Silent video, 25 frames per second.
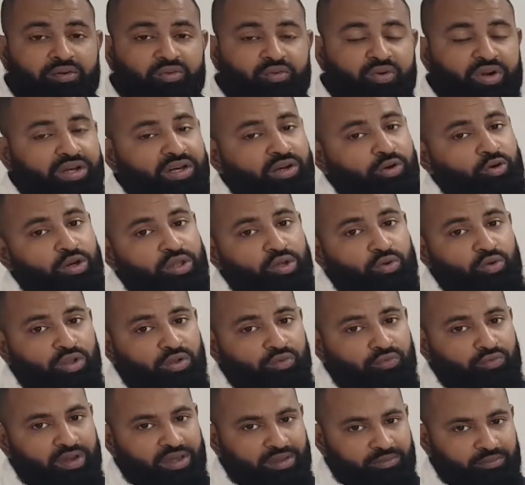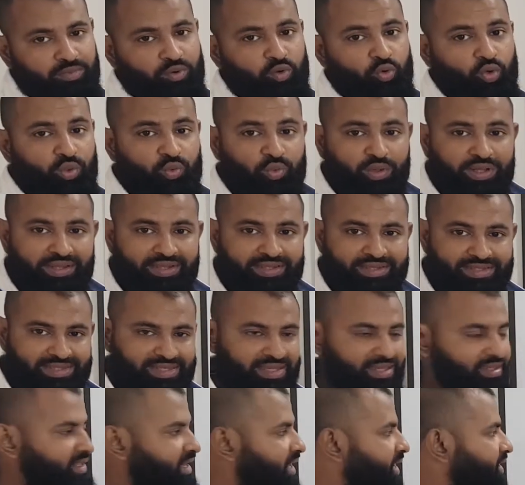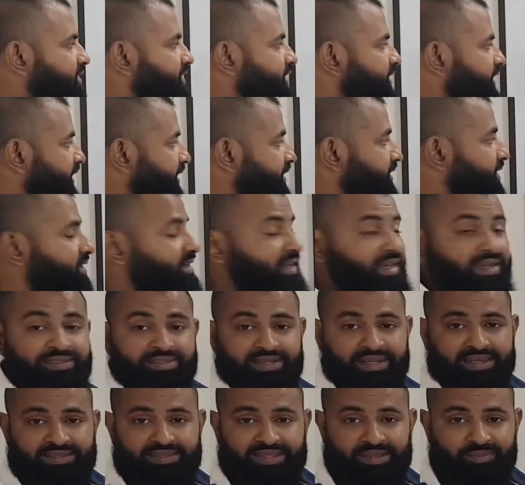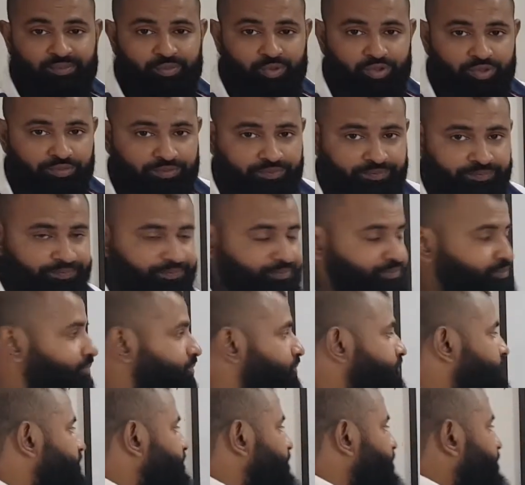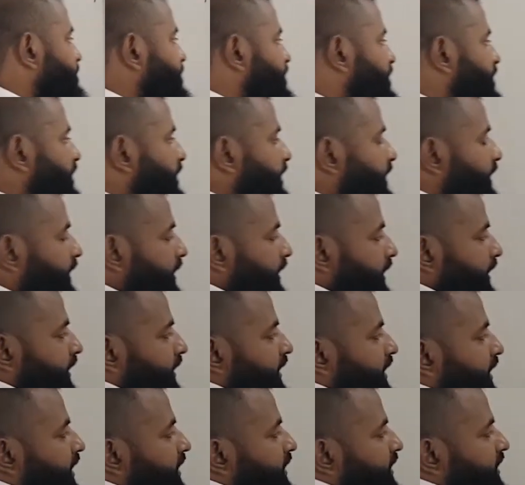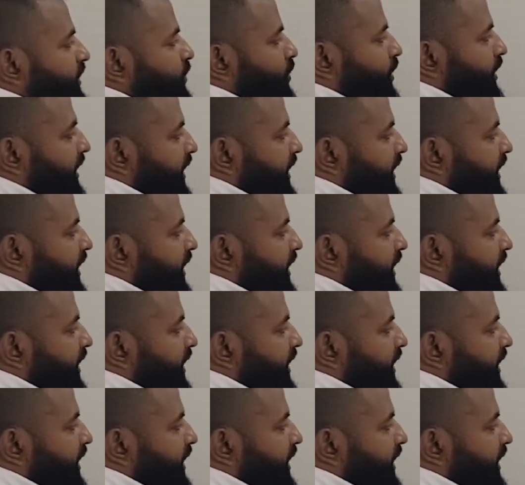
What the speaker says: greater or equal 5? We will see that in the next example. Here you are